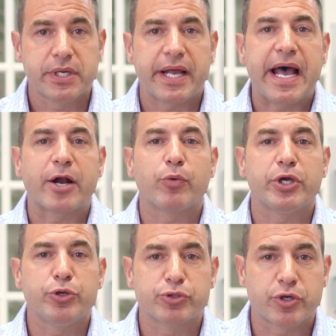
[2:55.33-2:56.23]
And how do we
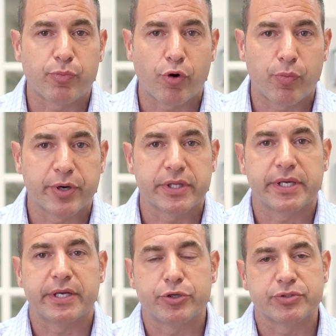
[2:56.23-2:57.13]
use it
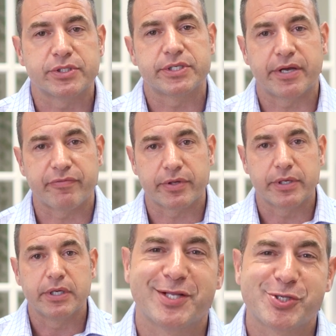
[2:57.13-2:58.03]
appropriately and use it safely?
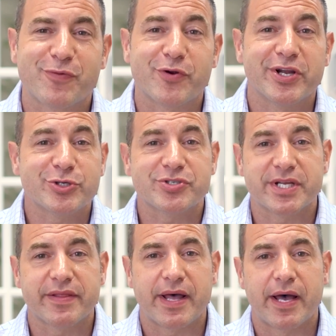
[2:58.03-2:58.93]
And so if you're
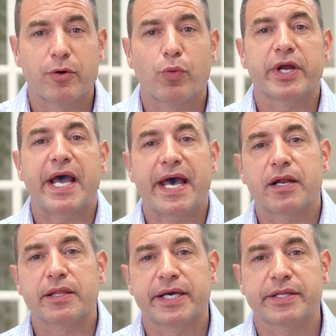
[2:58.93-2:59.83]
interested in that, we're going to
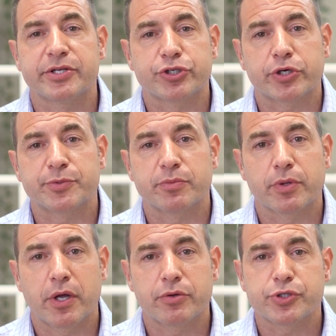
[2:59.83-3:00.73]
add a link in the description
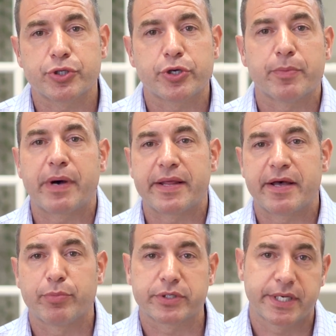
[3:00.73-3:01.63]
below so that you can buy
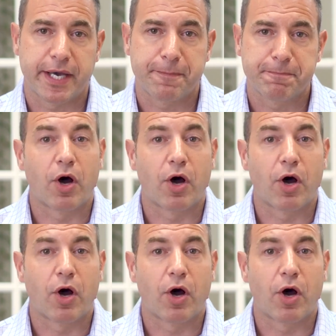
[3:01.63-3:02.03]
that book today.